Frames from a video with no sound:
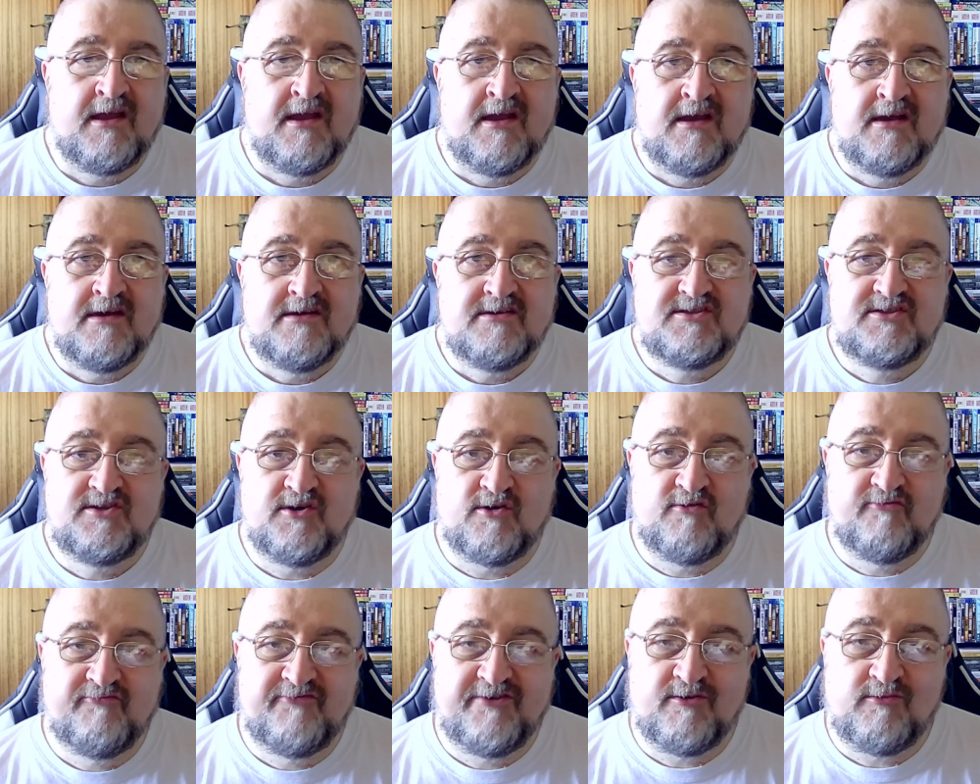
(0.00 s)

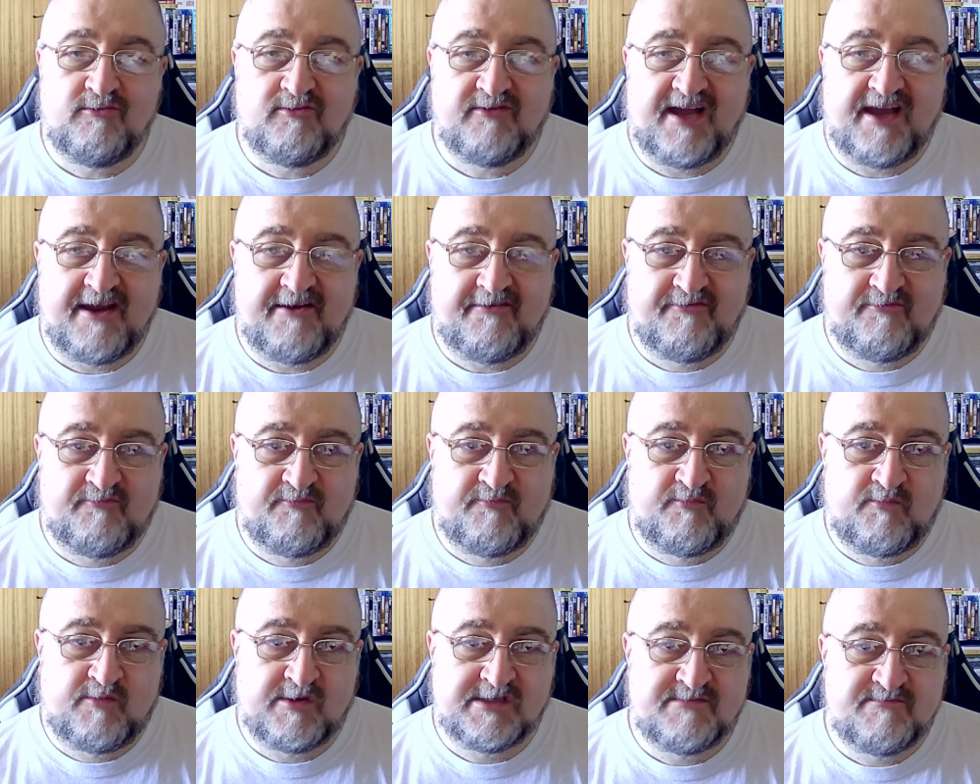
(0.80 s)
So Real Life
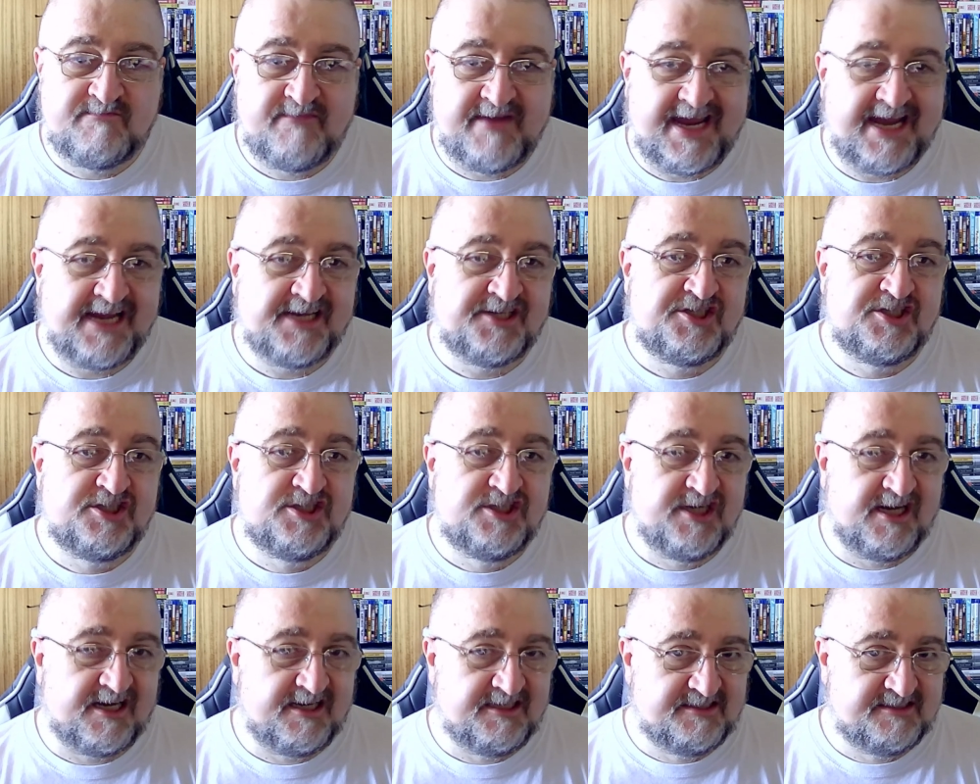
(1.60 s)
was made
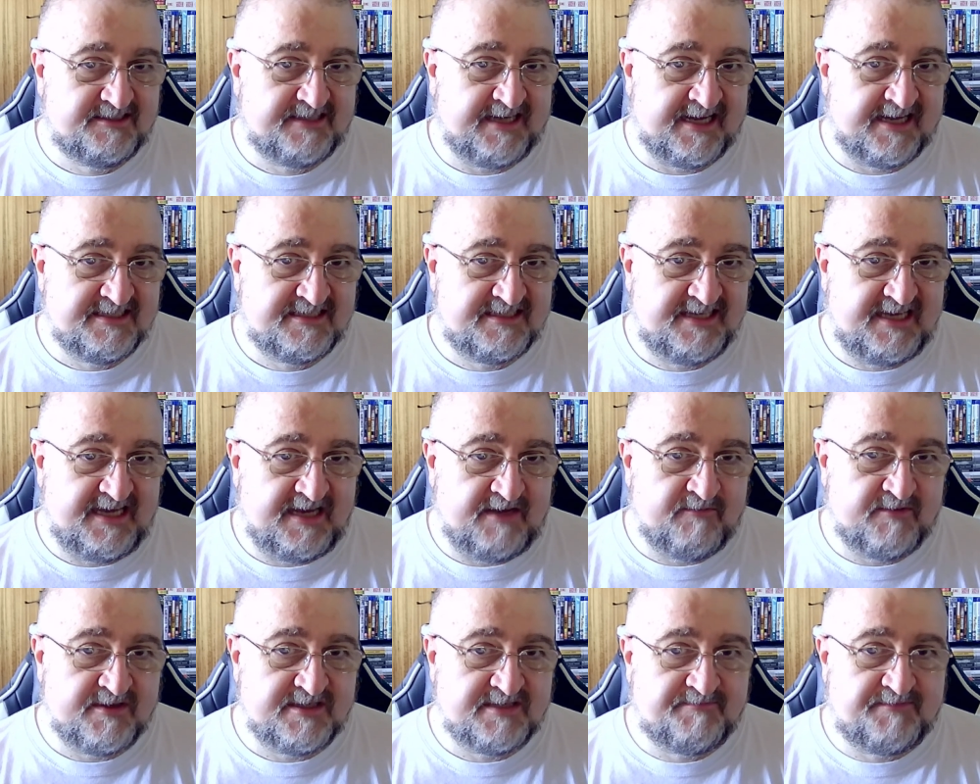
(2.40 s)
just as
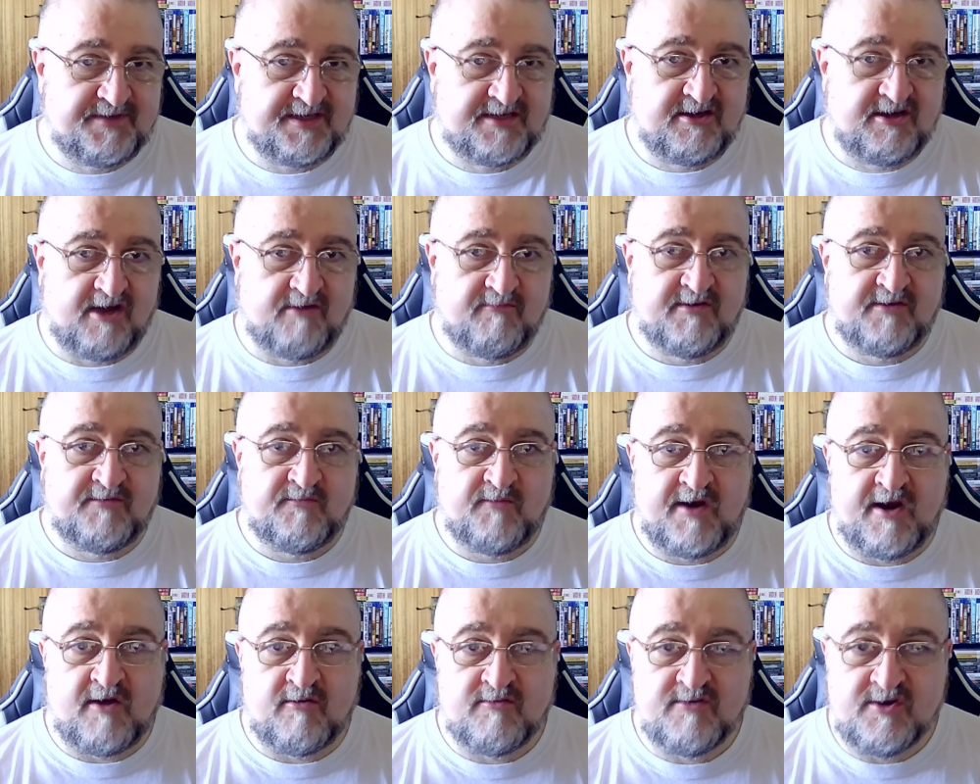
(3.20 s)
he was becoming
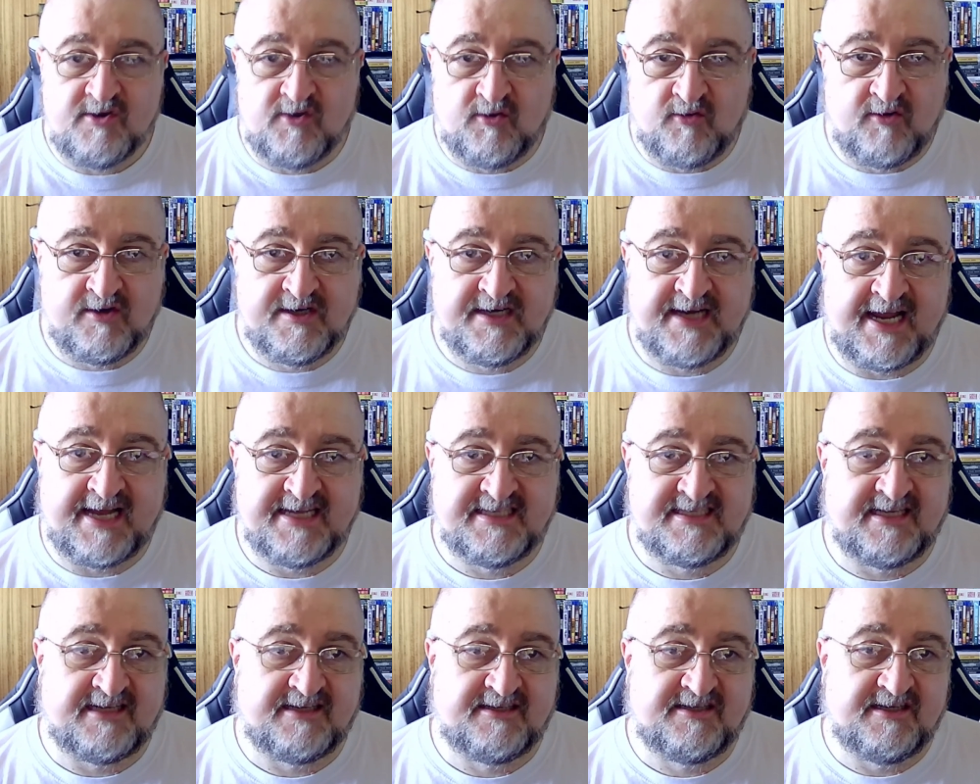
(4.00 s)
well known
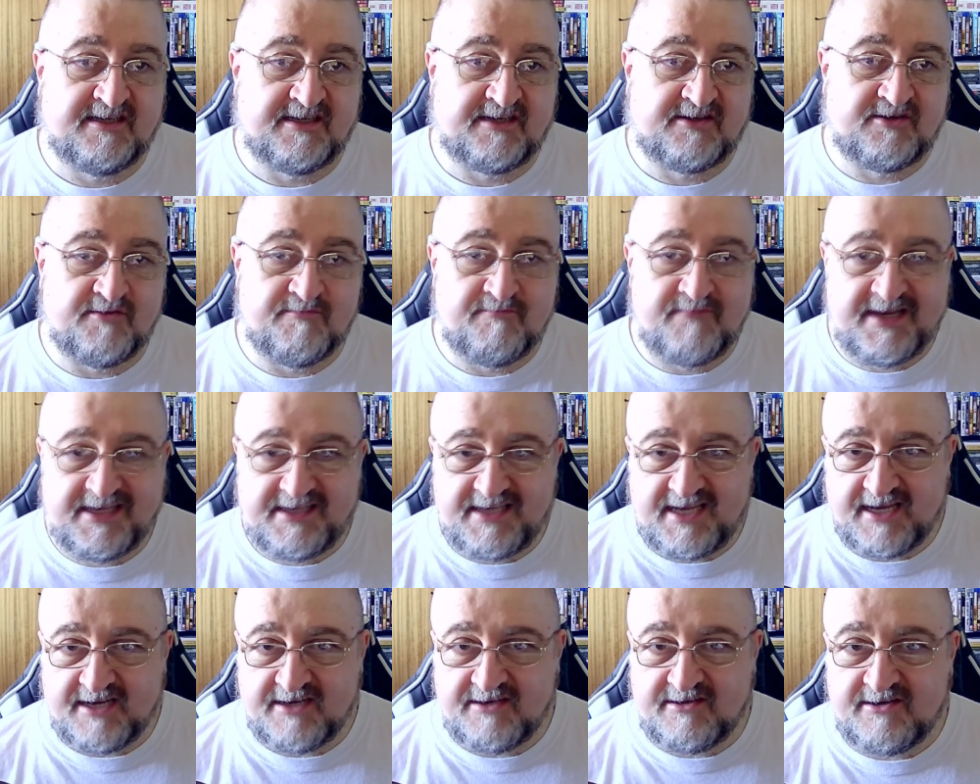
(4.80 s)
as a kind of
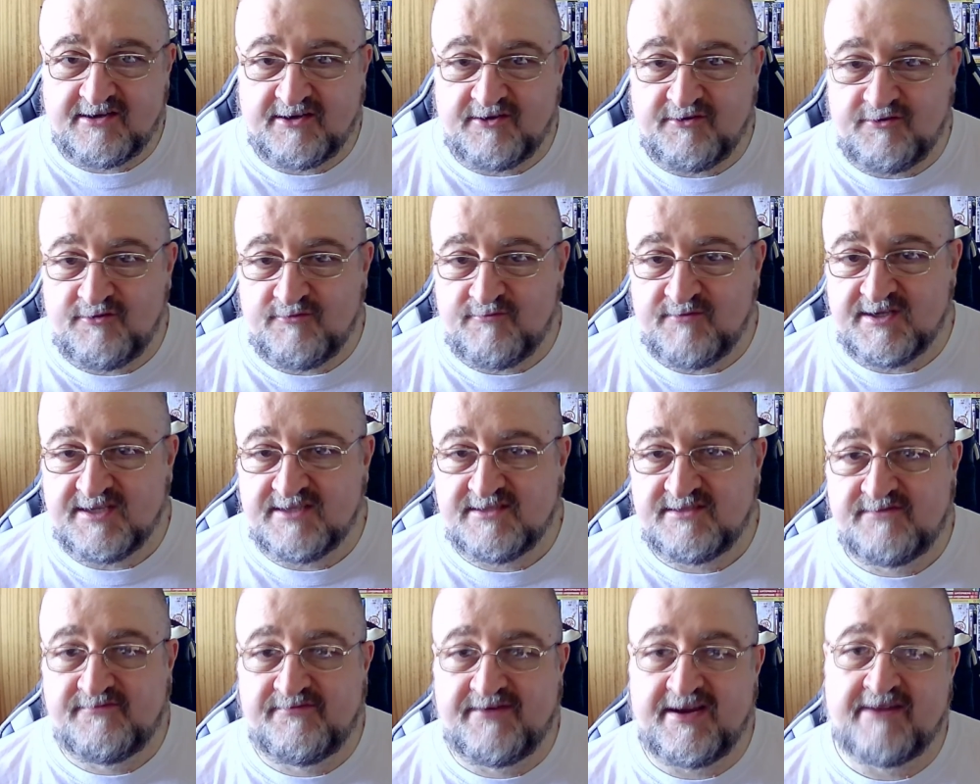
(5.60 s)
comedian who
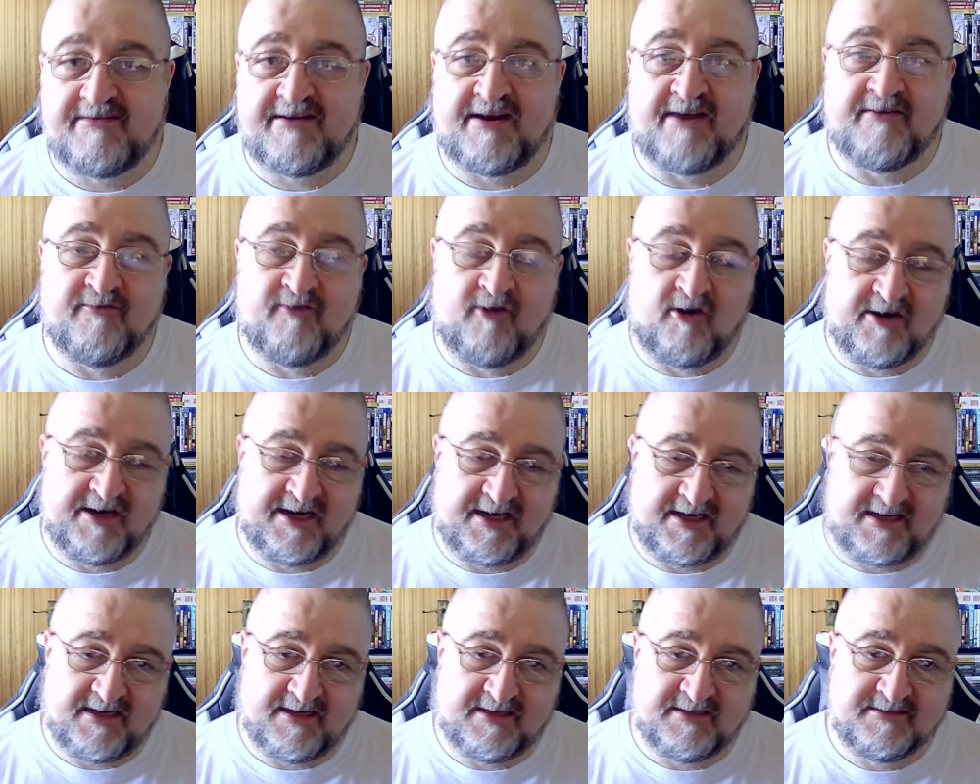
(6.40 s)
was very
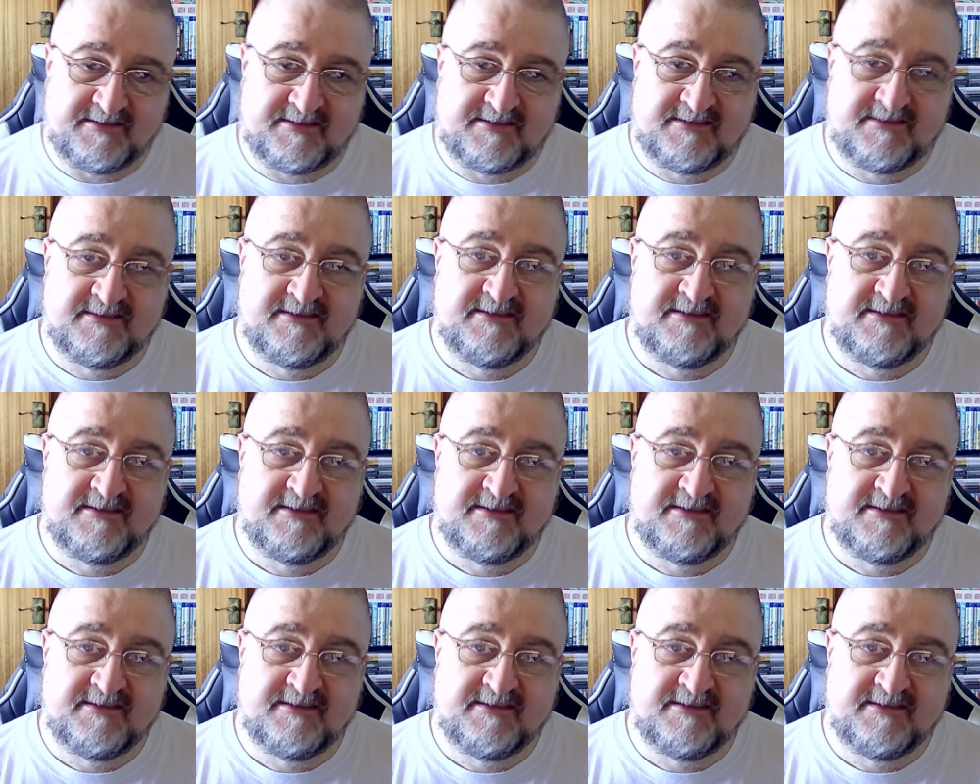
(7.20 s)
ironic, and